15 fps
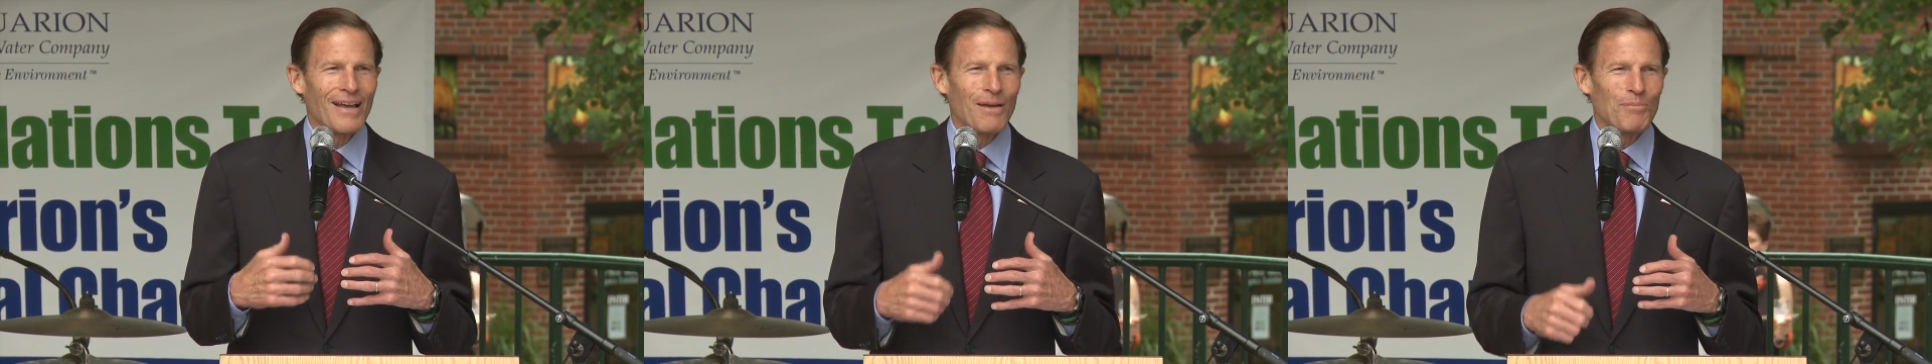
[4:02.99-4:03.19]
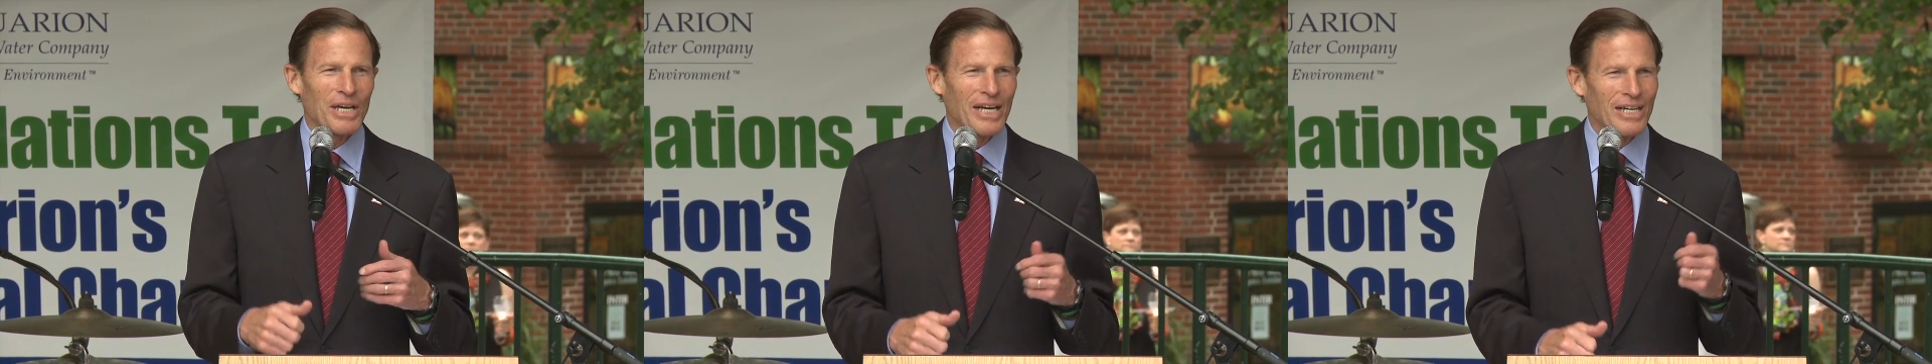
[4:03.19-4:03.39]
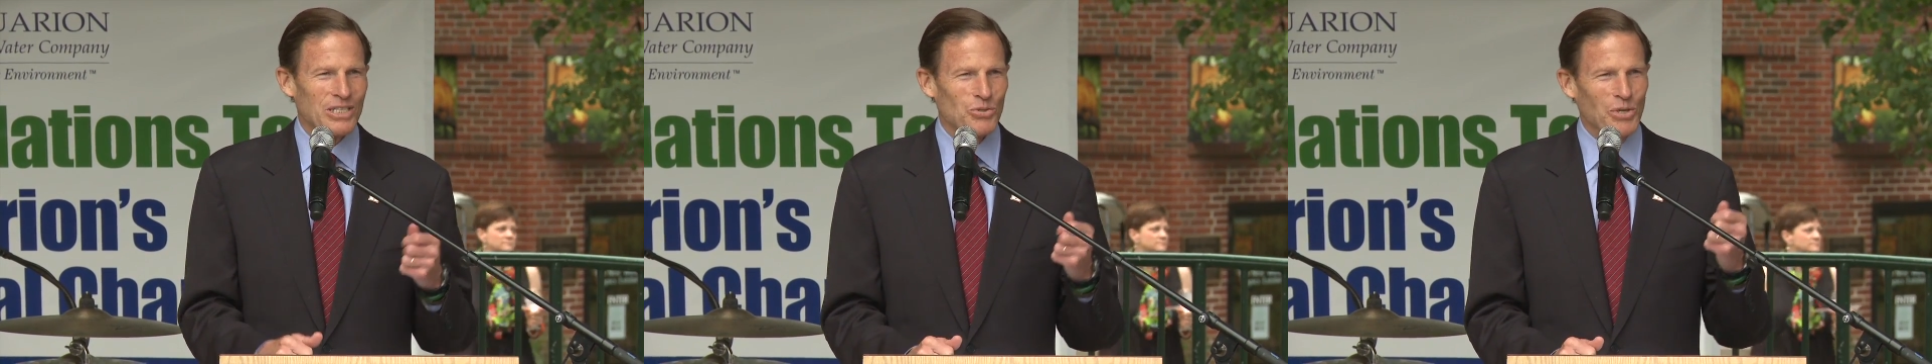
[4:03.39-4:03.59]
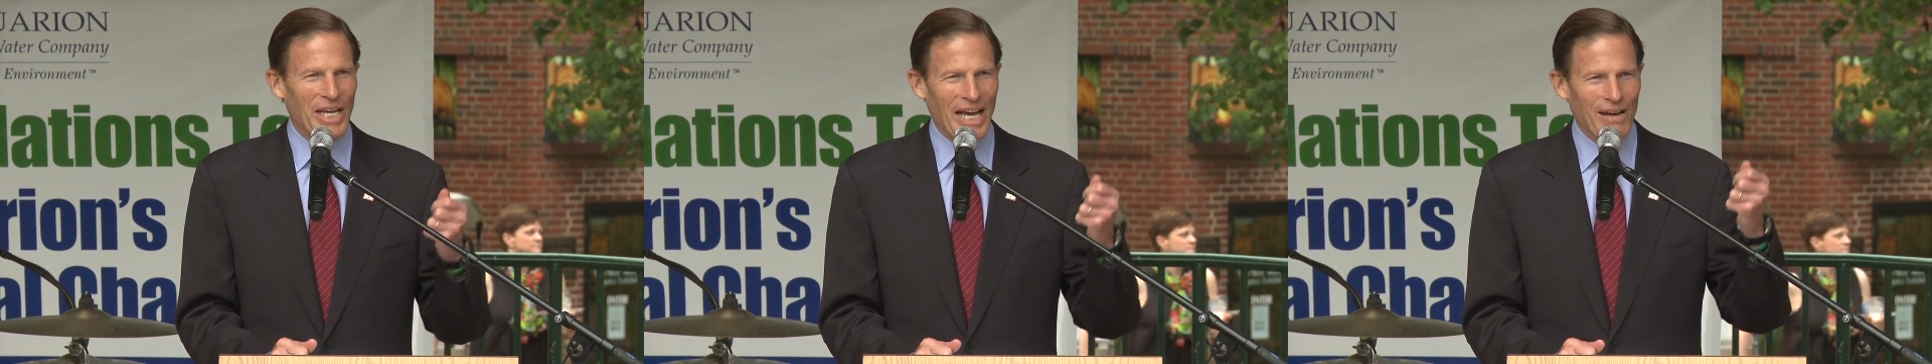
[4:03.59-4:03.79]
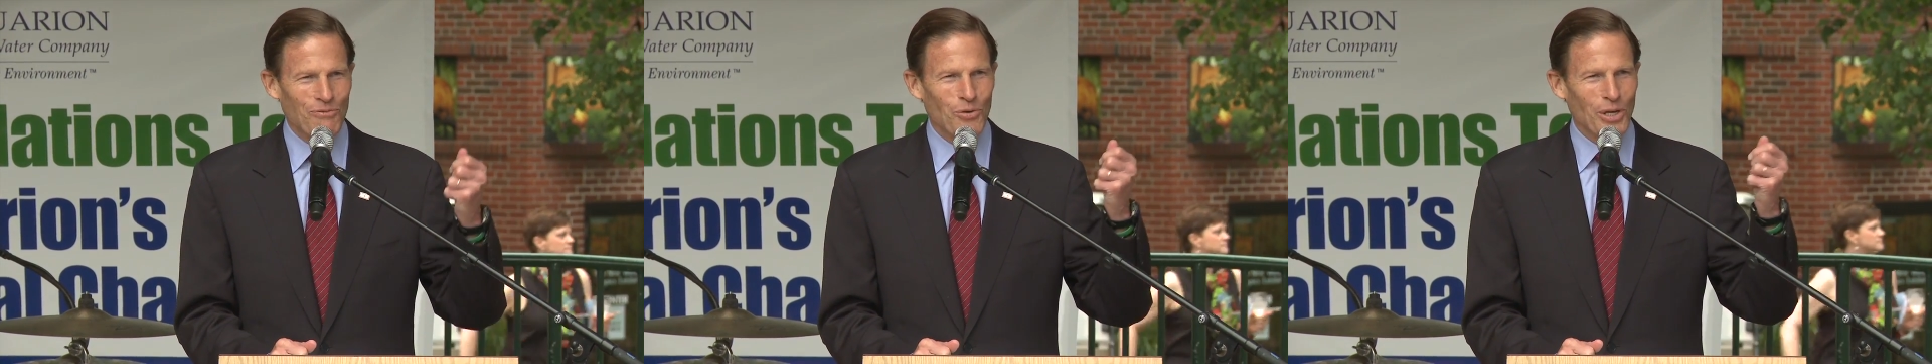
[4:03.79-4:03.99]
because we
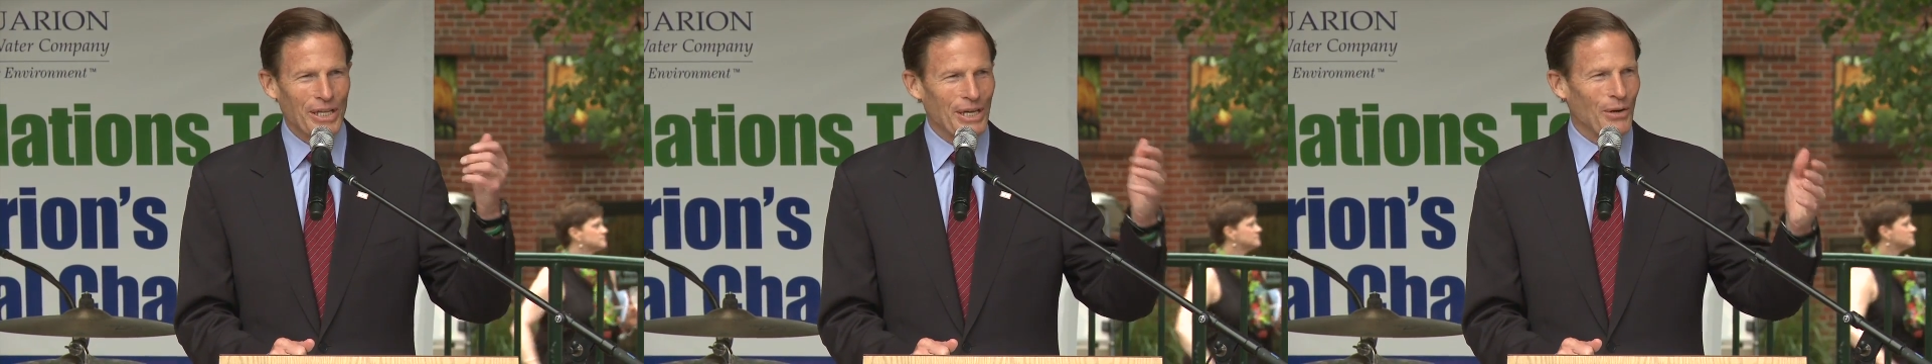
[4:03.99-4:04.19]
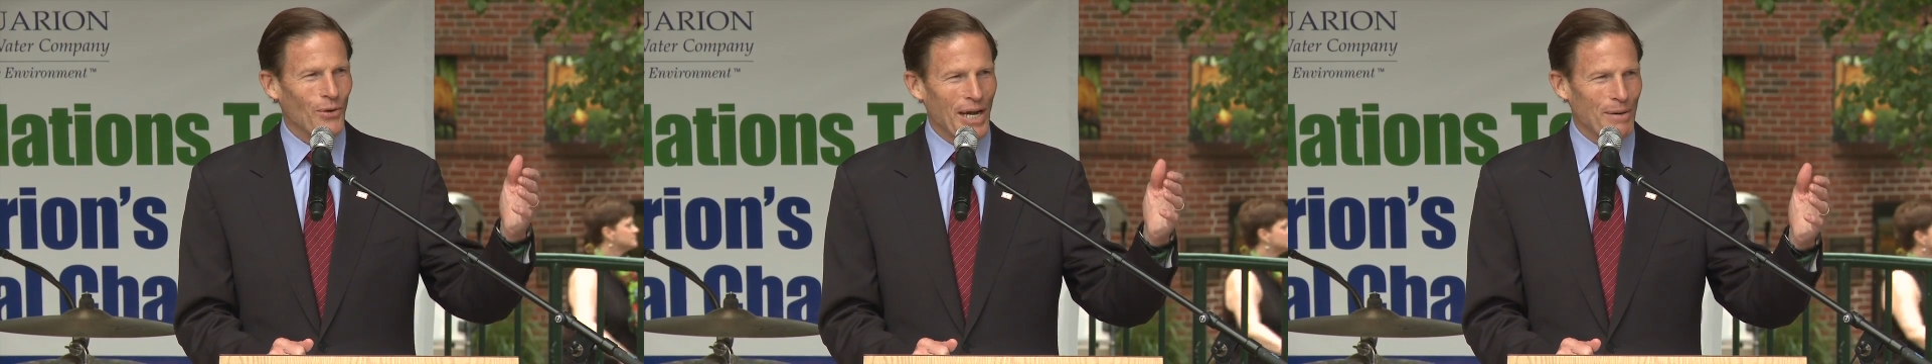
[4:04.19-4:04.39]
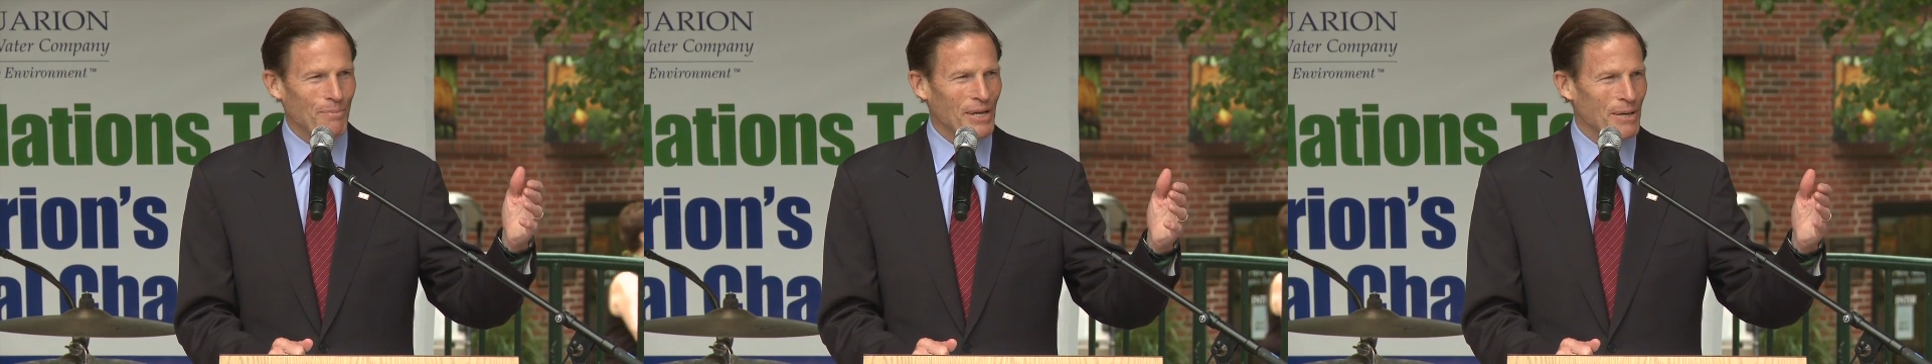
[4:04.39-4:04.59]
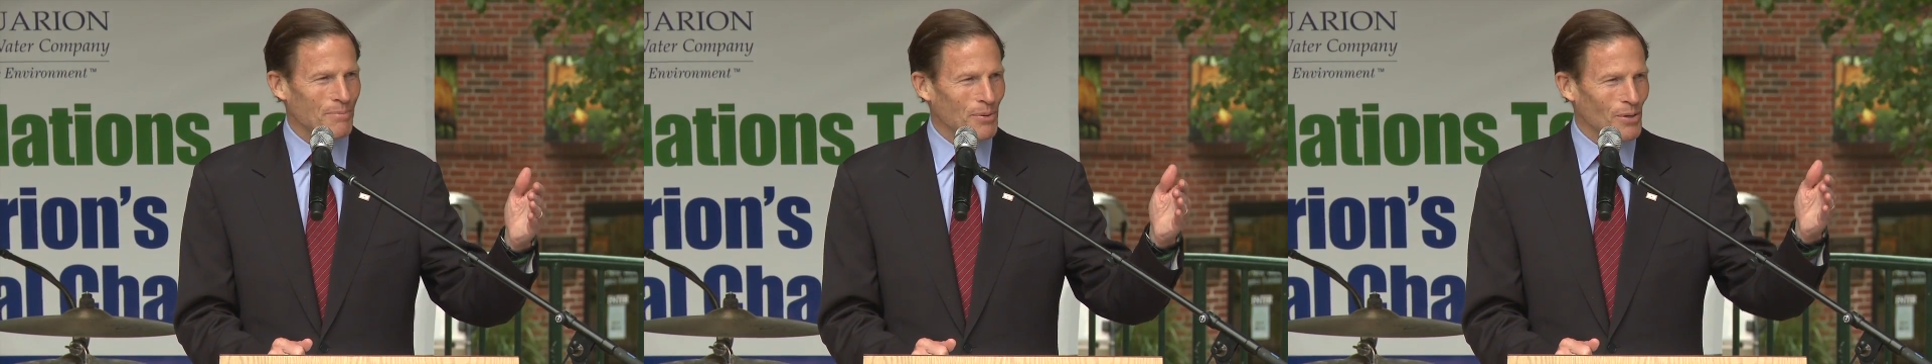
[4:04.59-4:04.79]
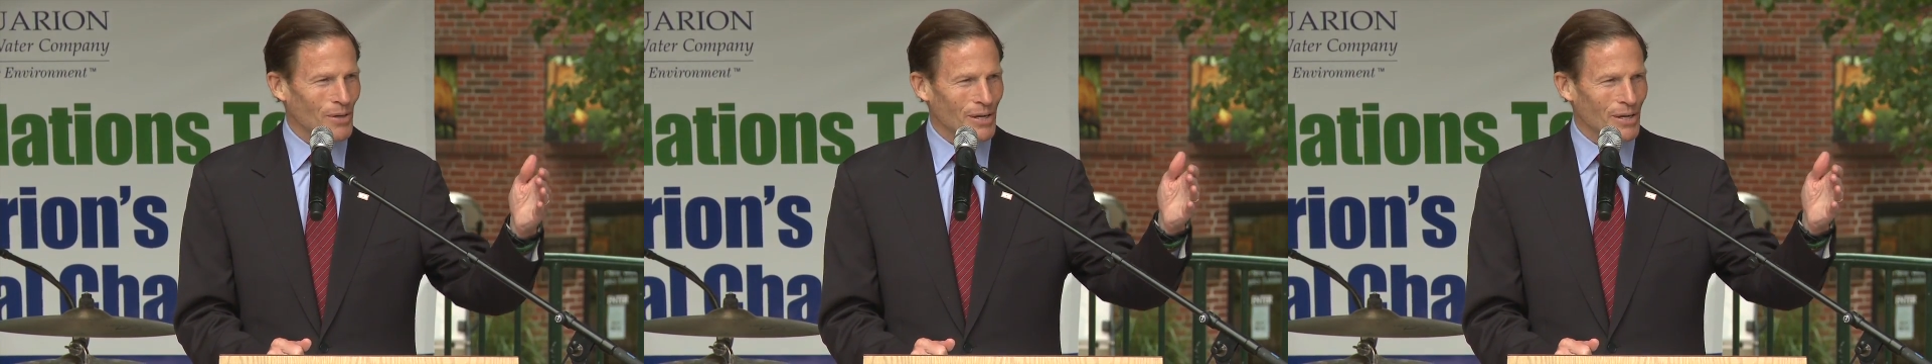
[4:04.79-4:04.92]
have really great people.